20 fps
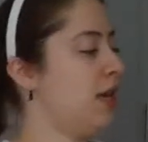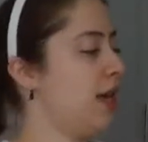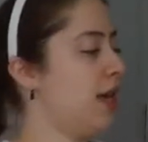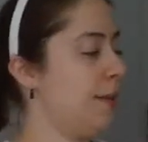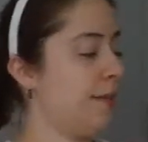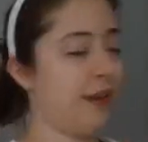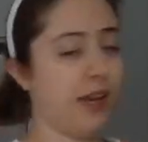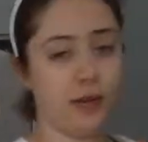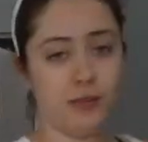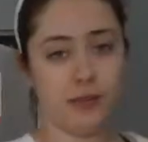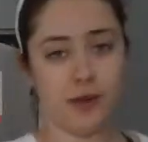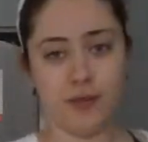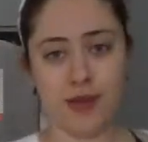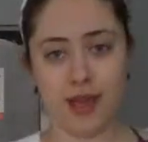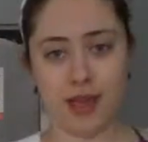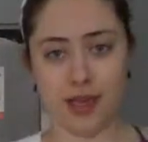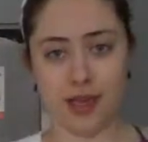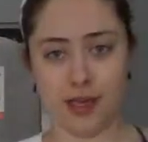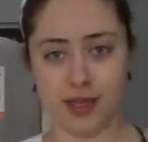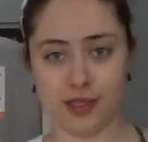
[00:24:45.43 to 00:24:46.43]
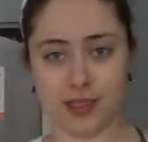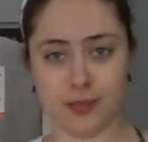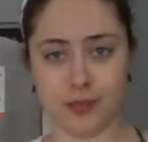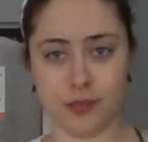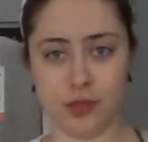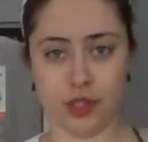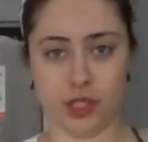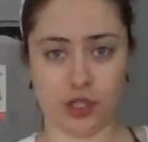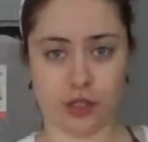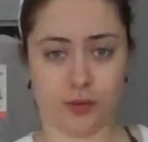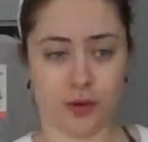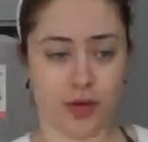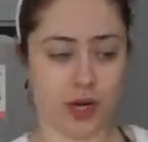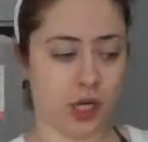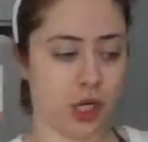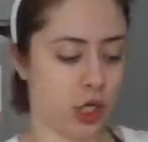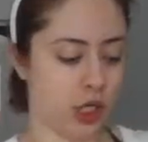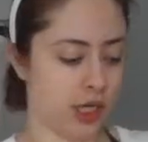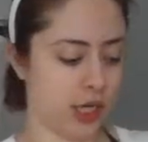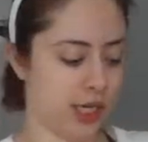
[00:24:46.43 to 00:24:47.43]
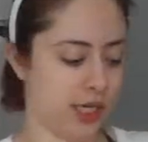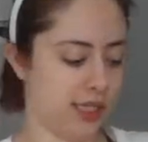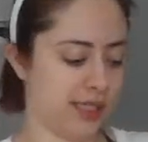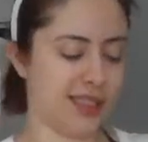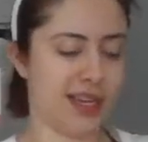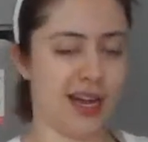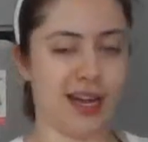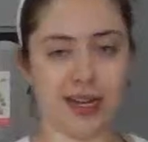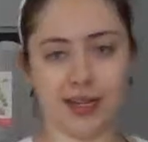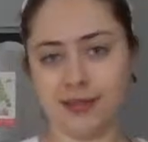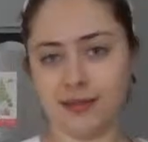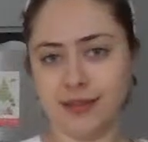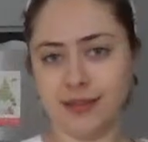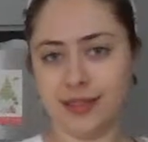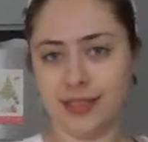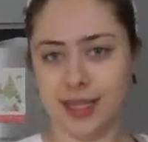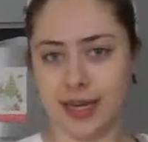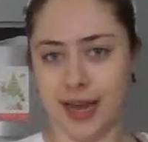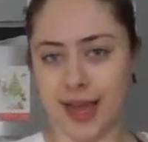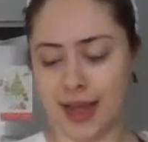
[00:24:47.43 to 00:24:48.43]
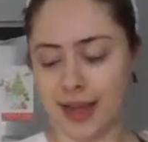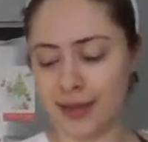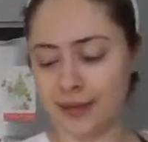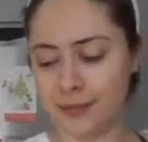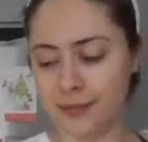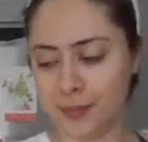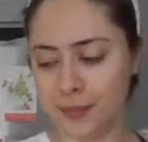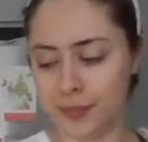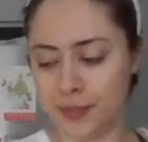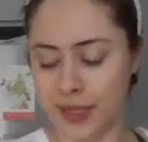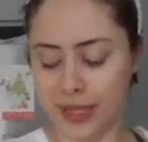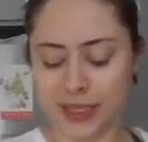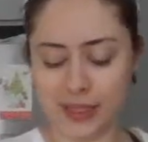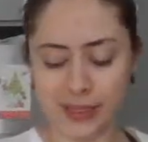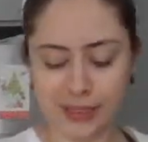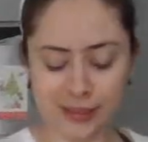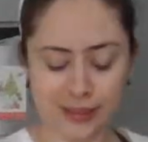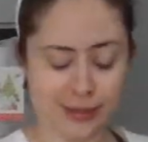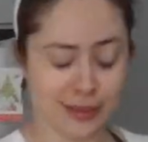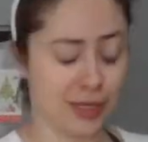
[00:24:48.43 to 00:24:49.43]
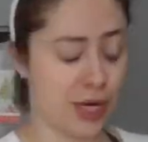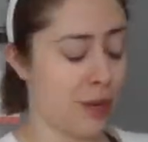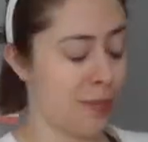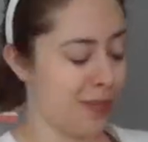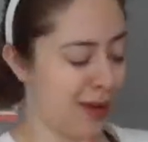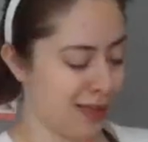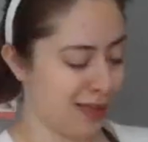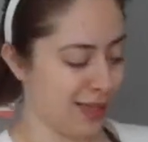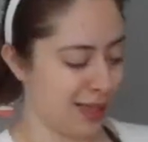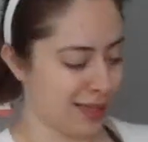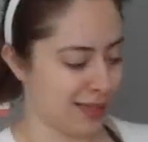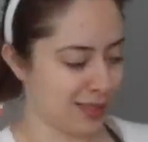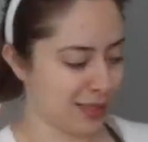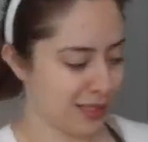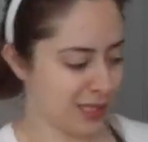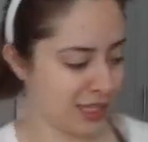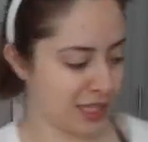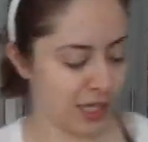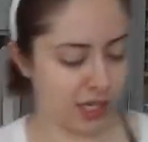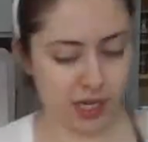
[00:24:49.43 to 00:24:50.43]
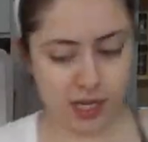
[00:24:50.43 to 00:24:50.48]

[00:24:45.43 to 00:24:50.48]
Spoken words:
I'm going to be making some gingerbread cookies, not today, but it's on my list.